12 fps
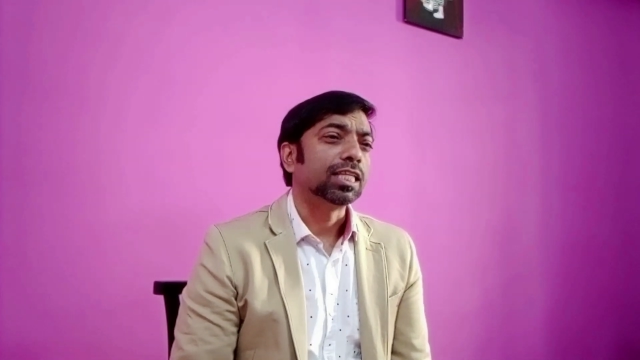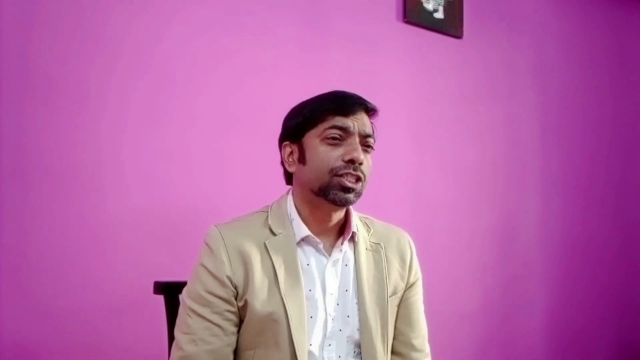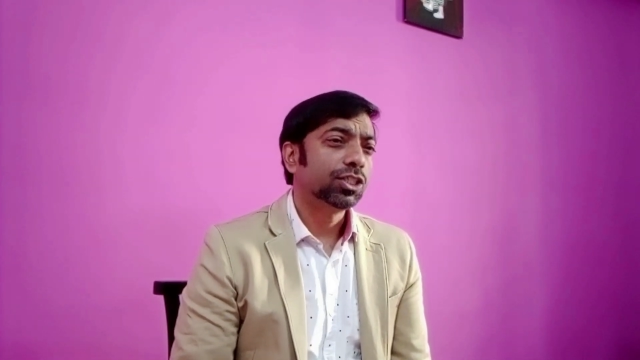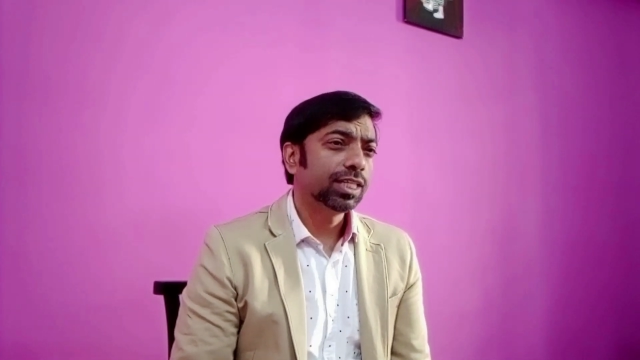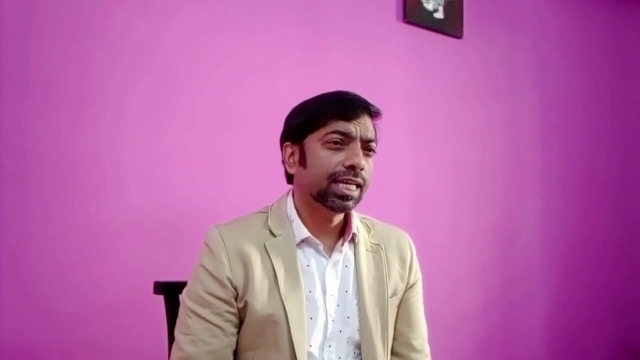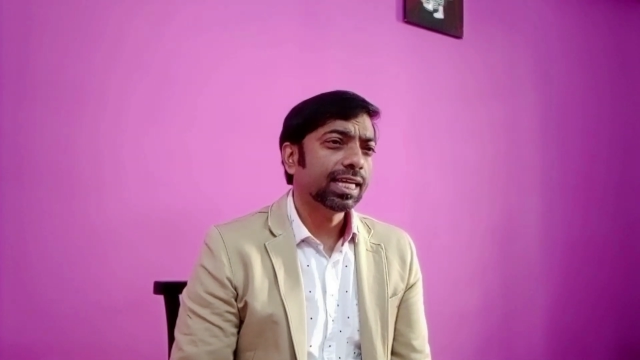
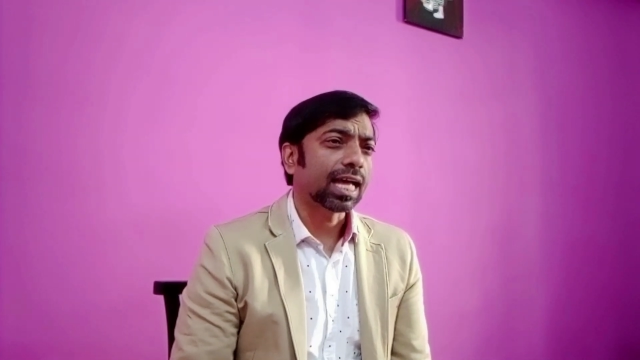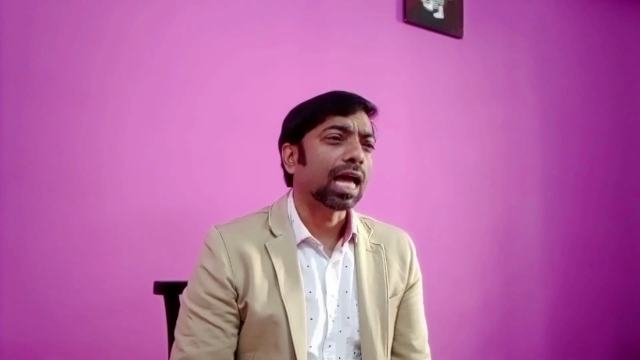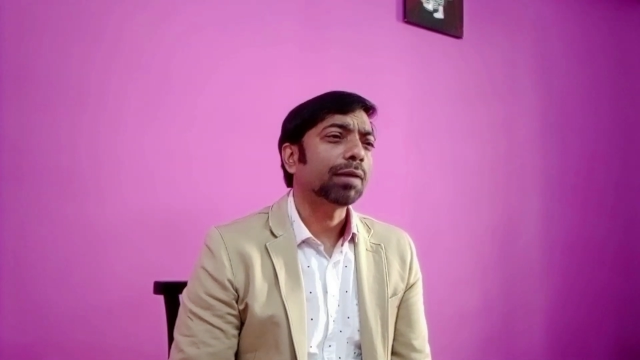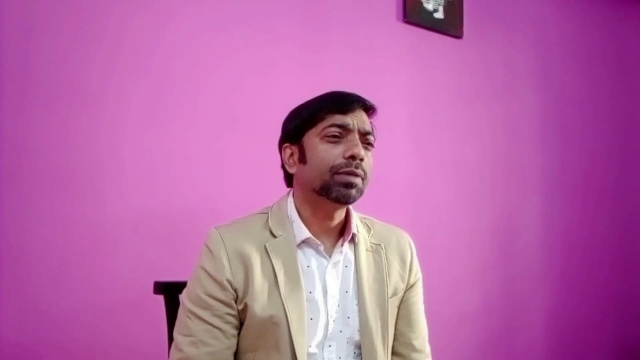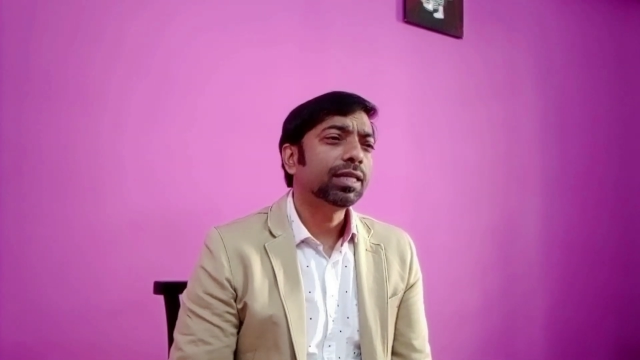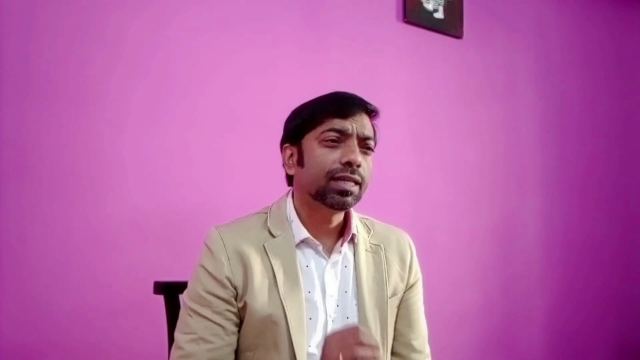and today
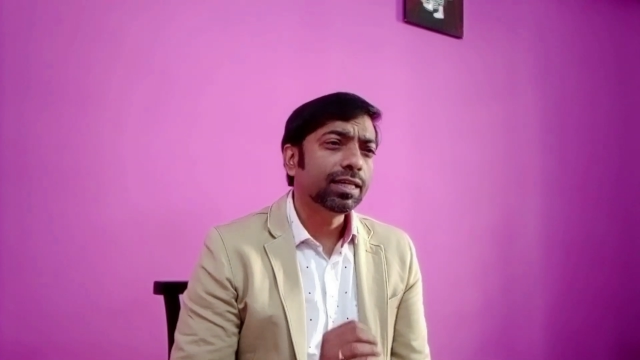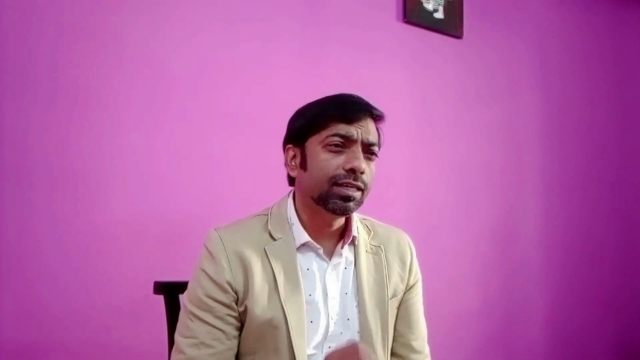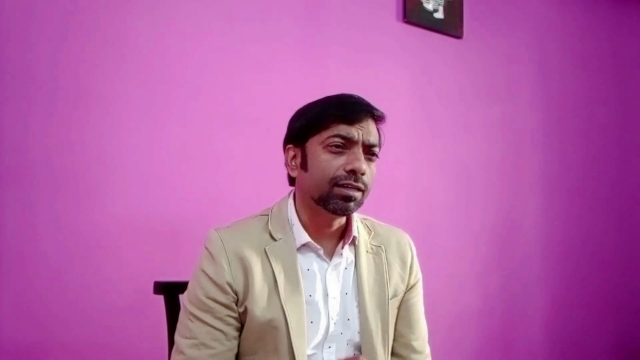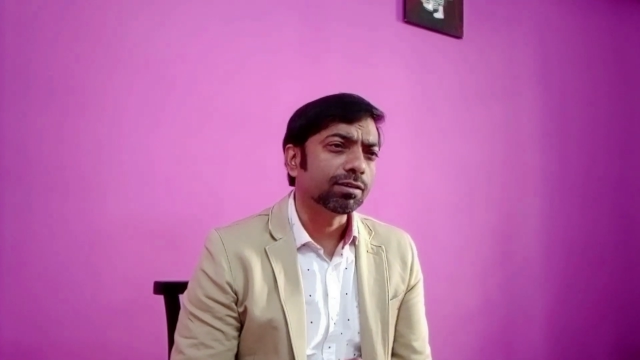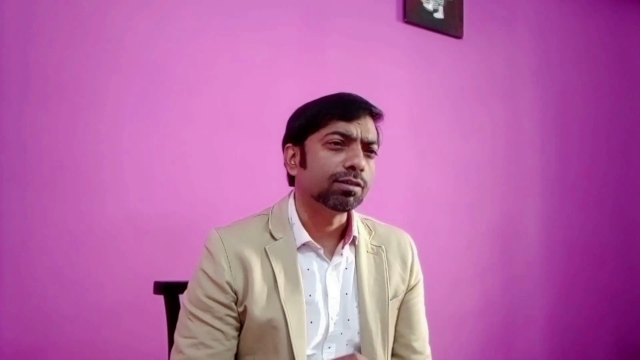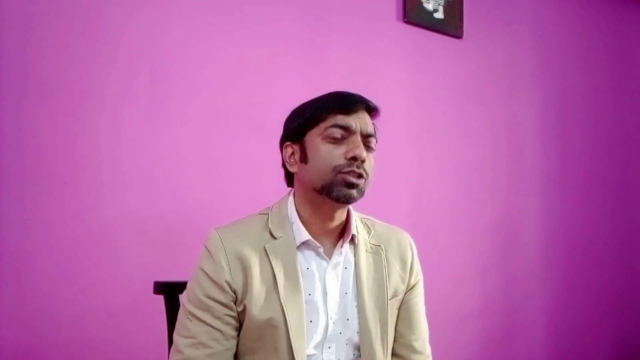I'm
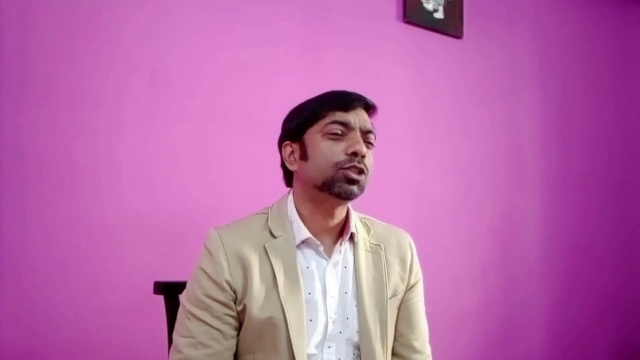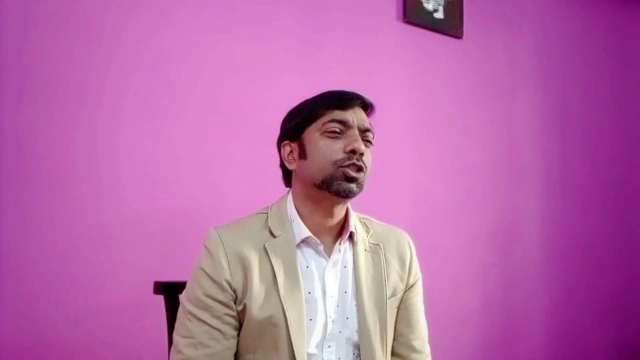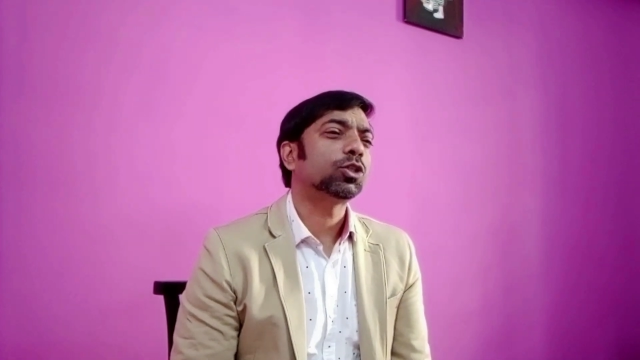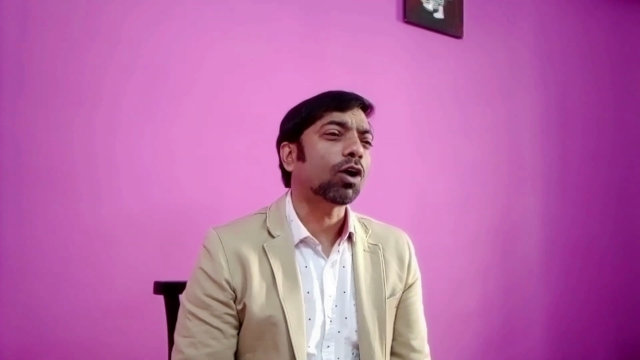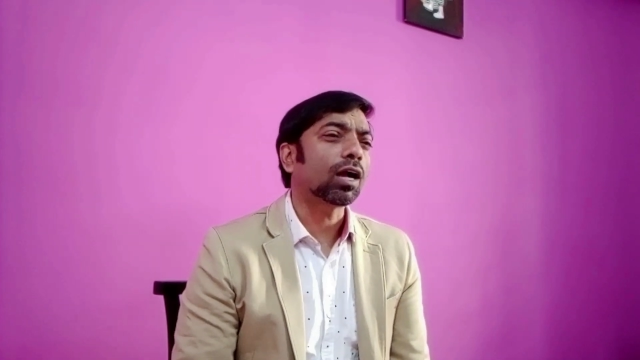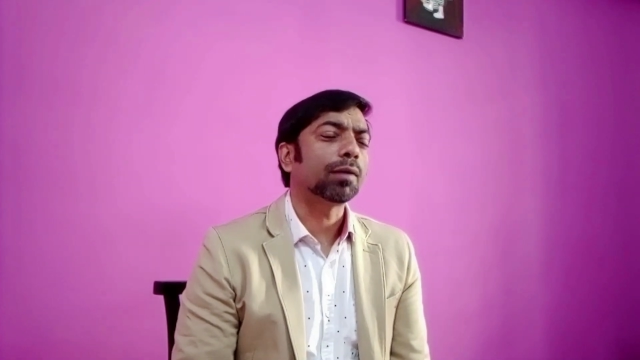here to
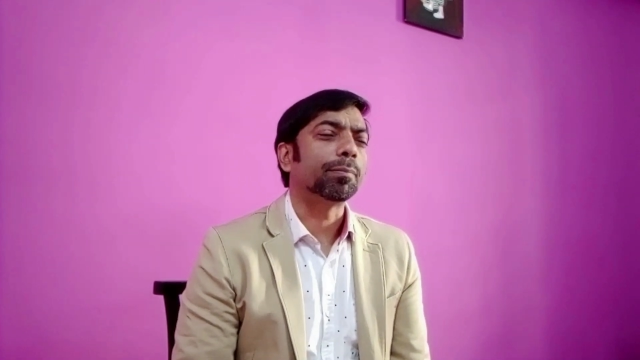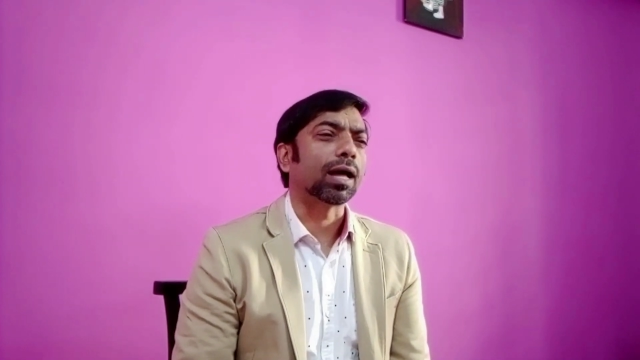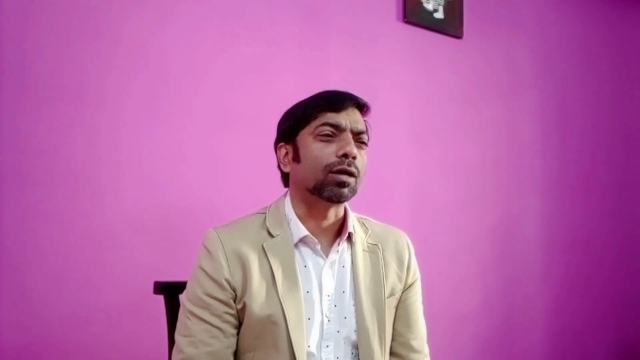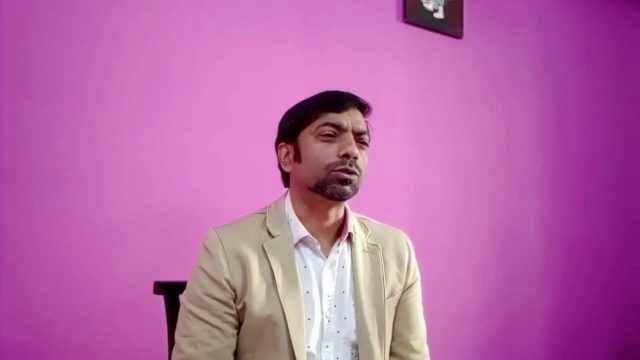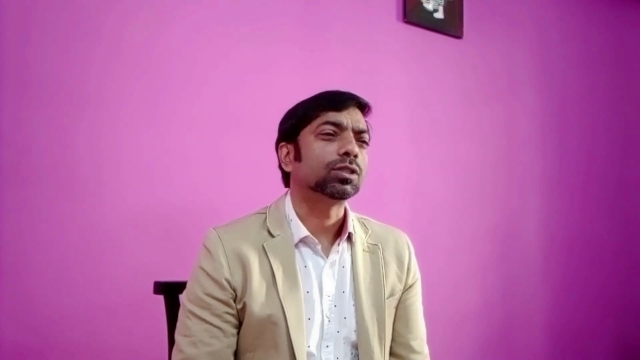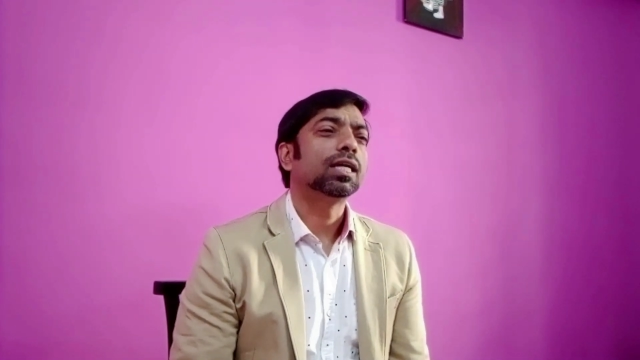talk
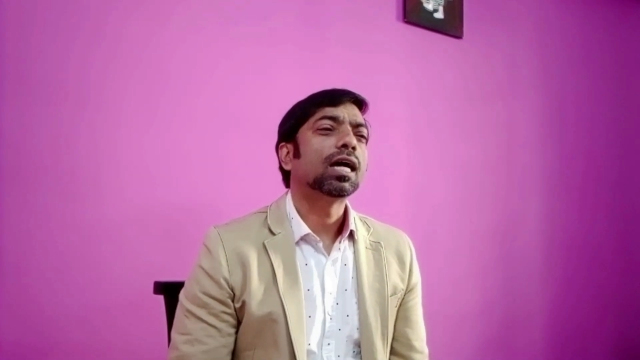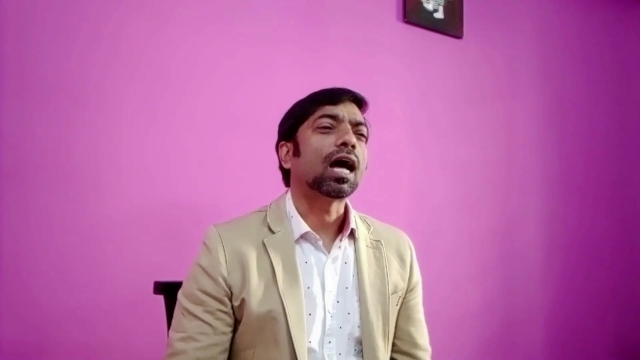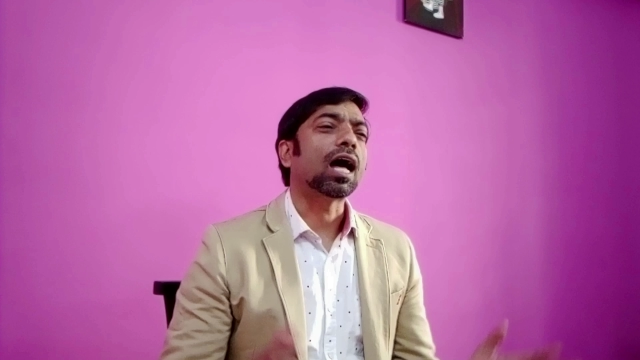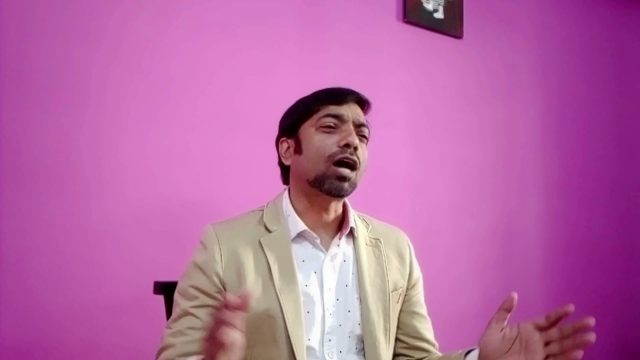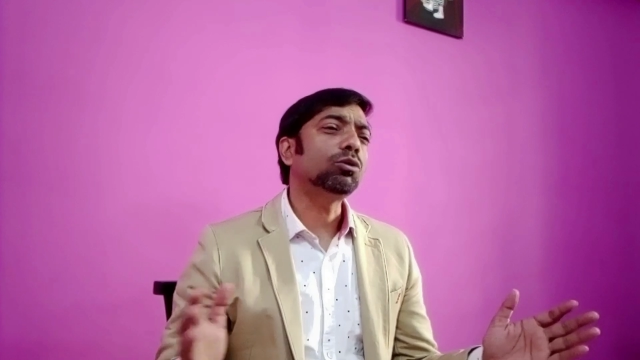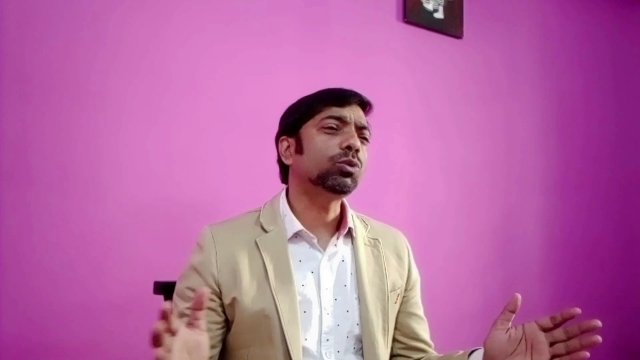about
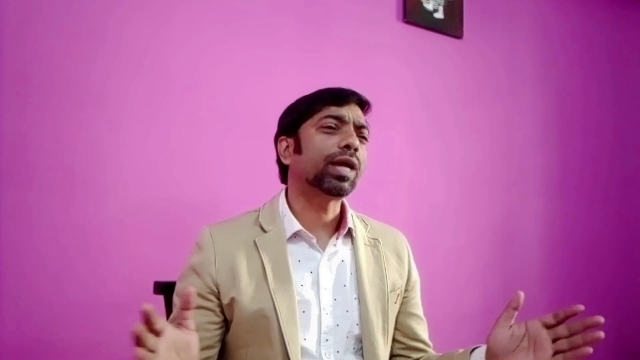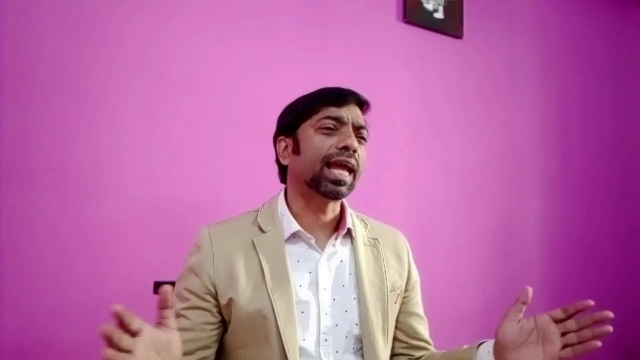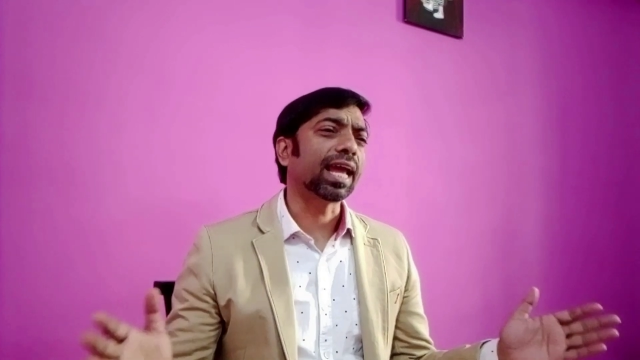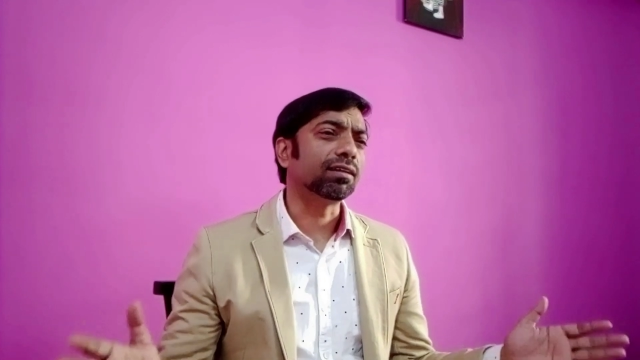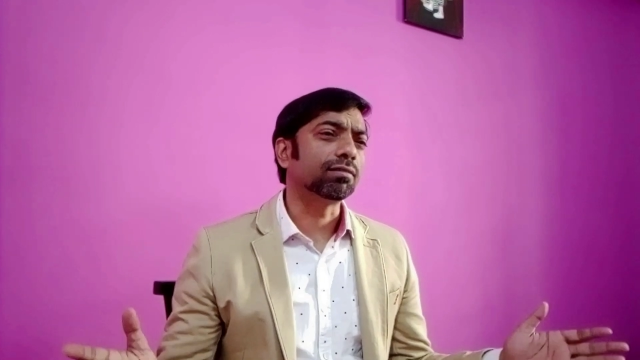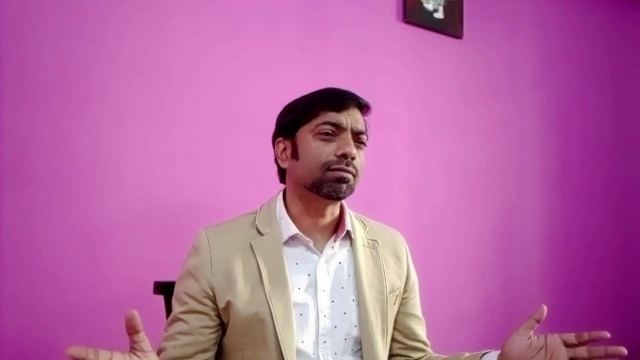how to
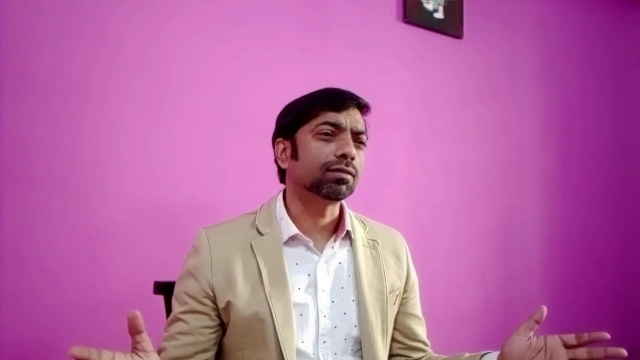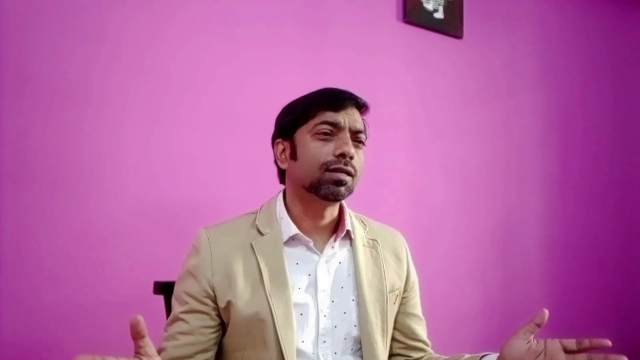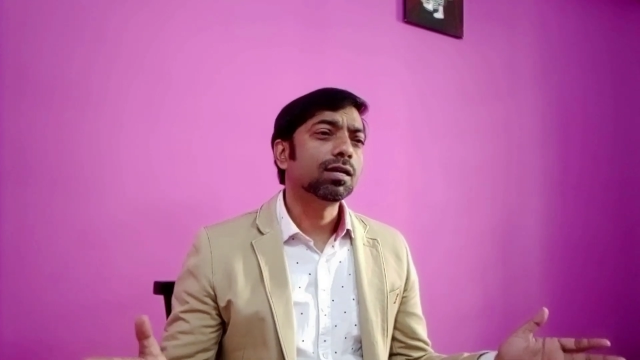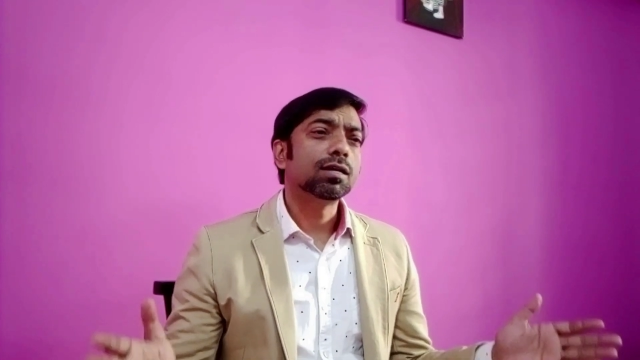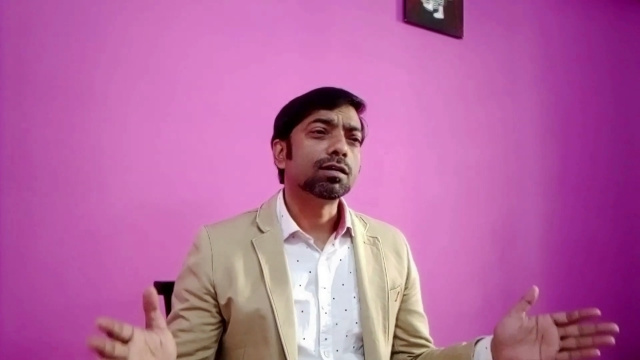handle